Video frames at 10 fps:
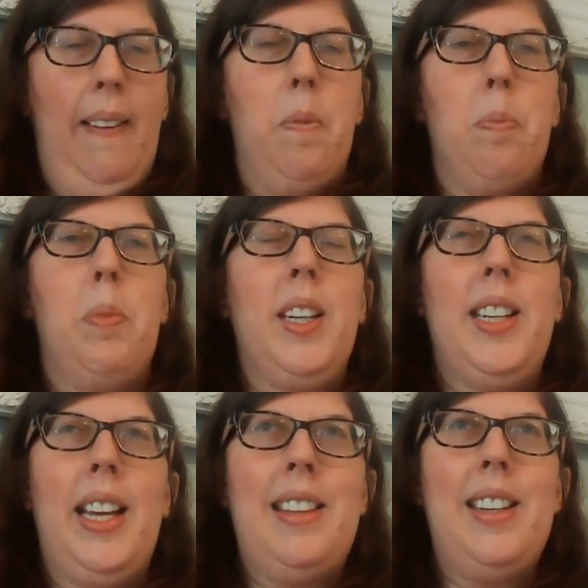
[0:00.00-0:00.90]
But
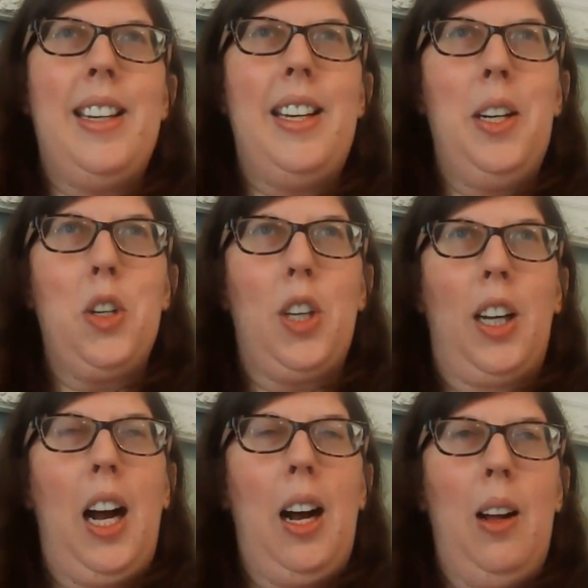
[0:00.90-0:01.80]
Nathan hears a
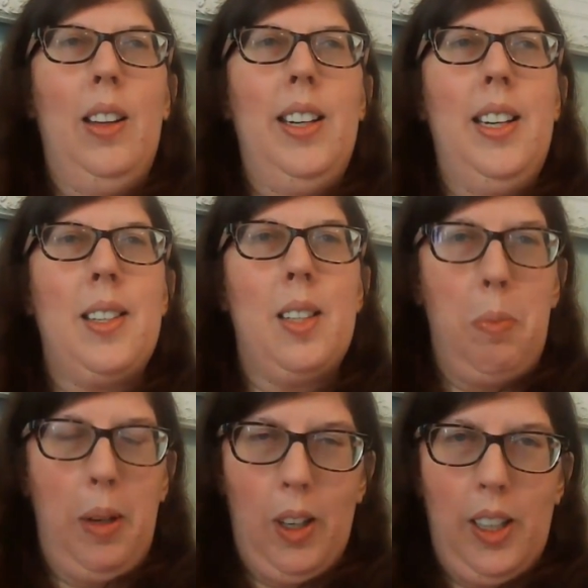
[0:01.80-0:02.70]
call in his
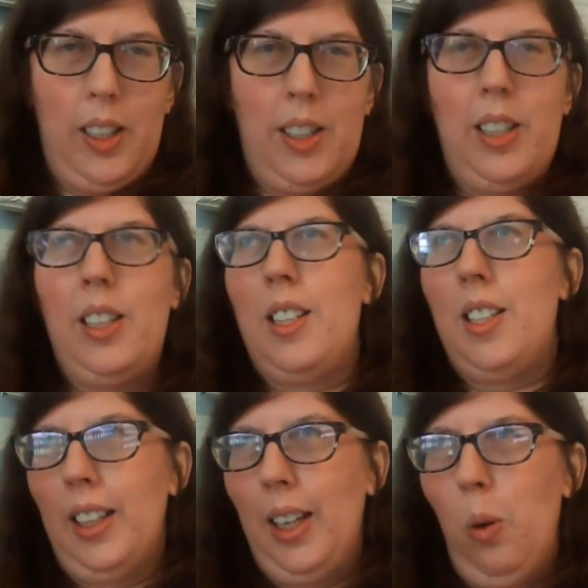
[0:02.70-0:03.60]
spirit
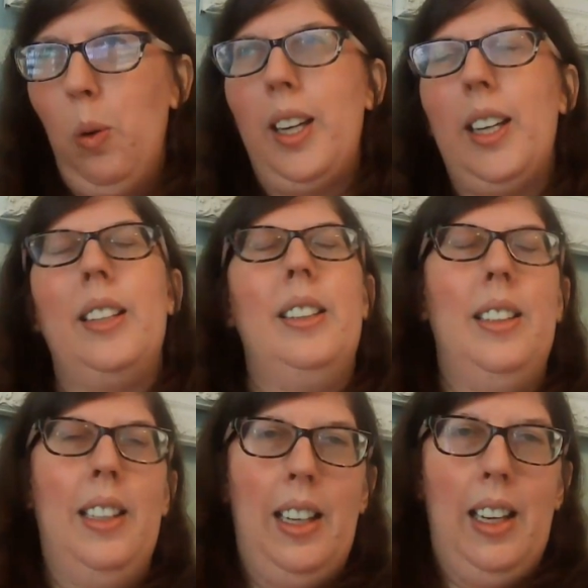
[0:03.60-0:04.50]
to go in
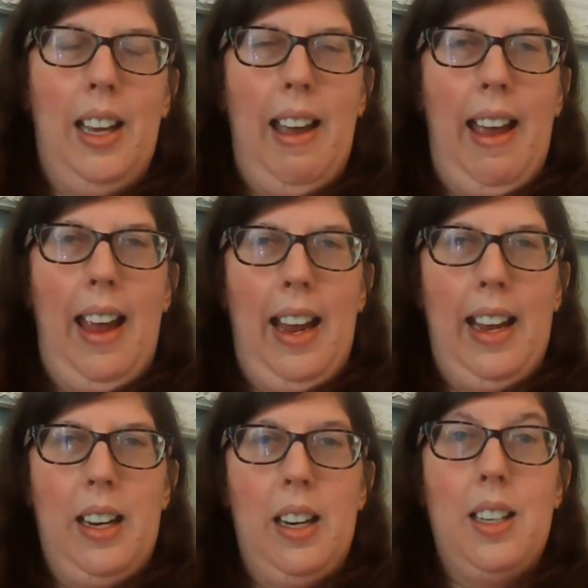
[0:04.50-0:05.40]

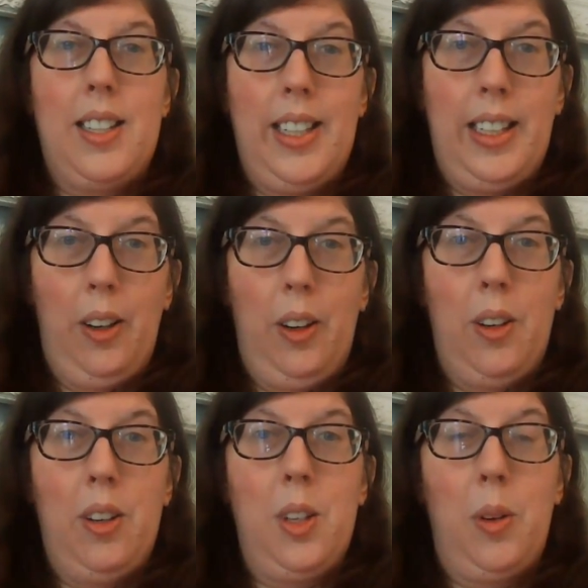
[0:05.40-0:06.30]
and see her.
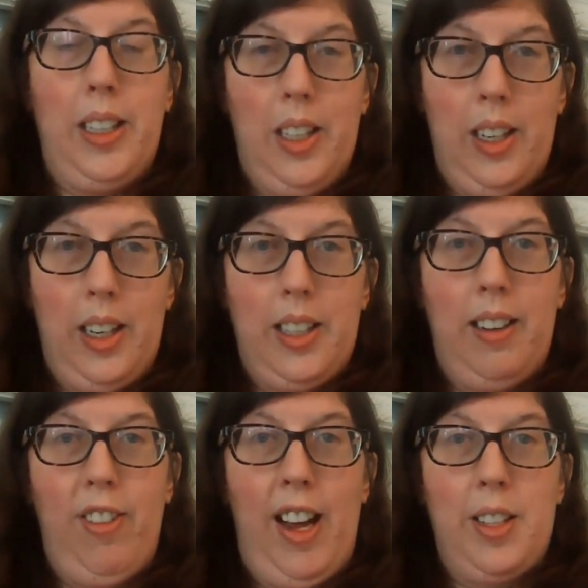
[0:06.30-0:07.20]
So he does. He
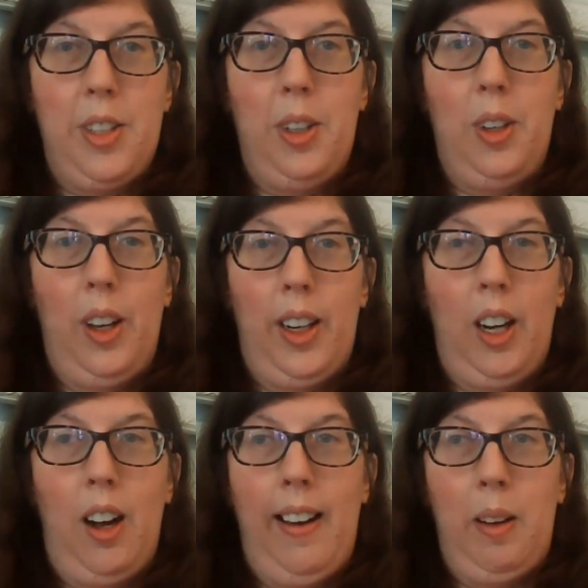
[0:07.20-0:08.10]
finds her on a
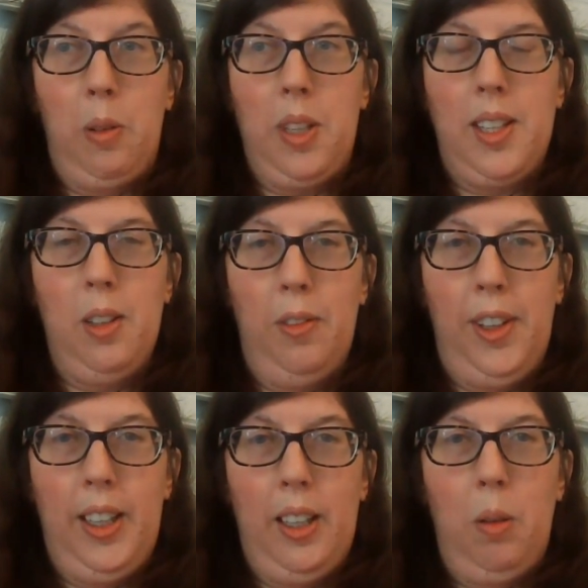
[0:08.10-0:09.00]
cot with
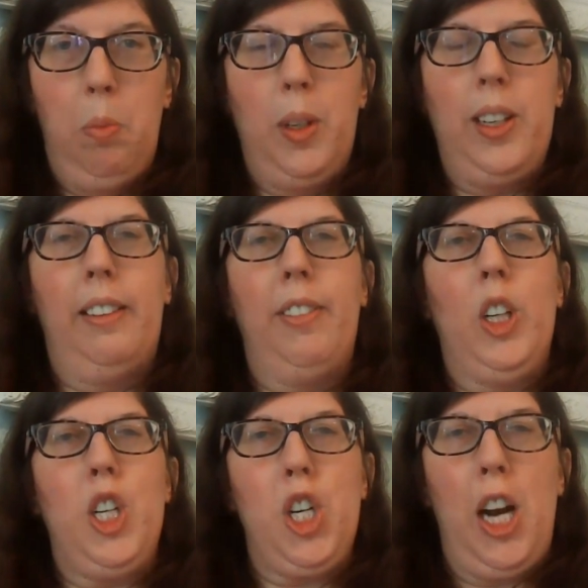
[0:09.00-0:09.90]
Sylvia, breathing
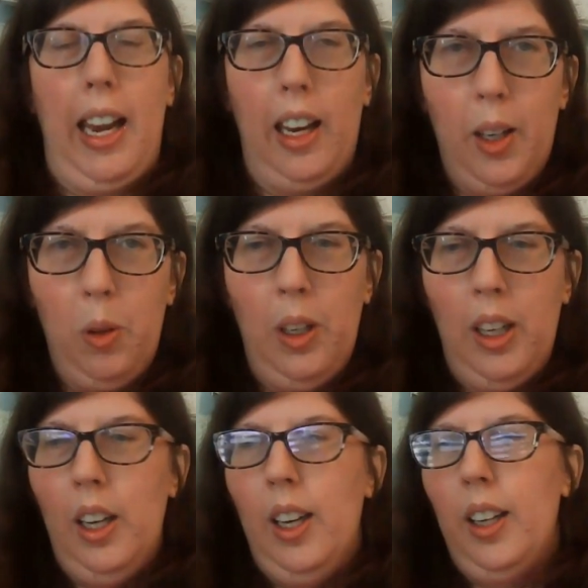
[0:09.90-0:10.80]
very shallow,
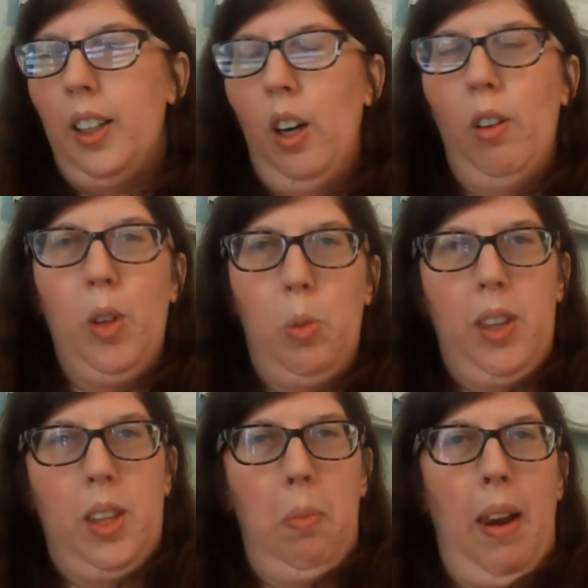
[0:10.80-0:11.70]
covered
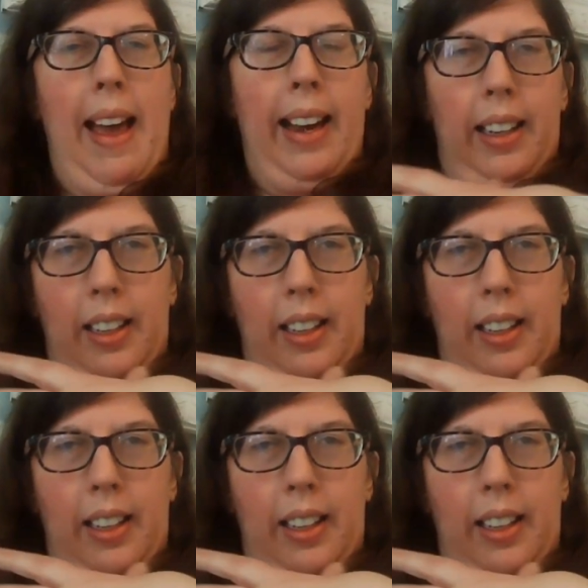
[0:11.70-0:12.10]
with the black